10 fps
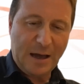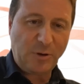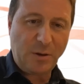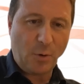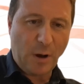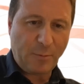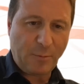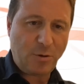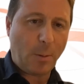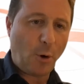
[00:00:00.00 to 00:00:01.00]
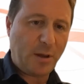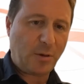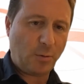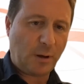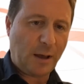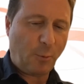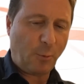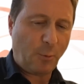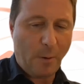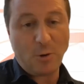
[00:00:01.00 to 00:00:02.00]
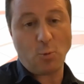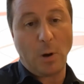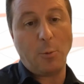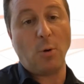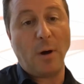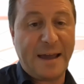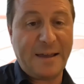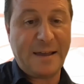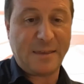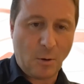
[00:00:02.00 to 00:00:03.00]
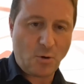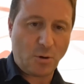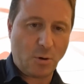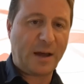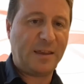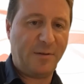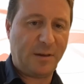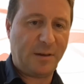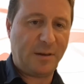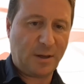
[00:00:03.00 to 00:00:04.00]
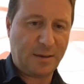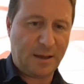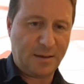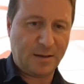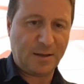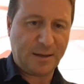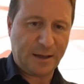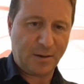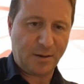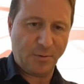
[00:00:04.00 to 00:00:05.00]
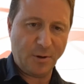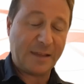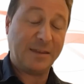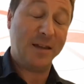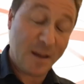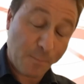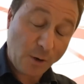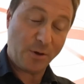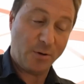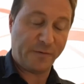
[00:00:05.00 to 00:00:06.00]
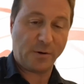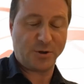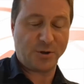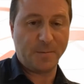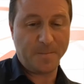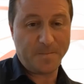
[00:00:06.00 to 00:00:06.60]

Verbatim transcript: How did you how did you avoid to how, how were you able to hide those those activities so that they didn't detect you and they didn't block you, of course?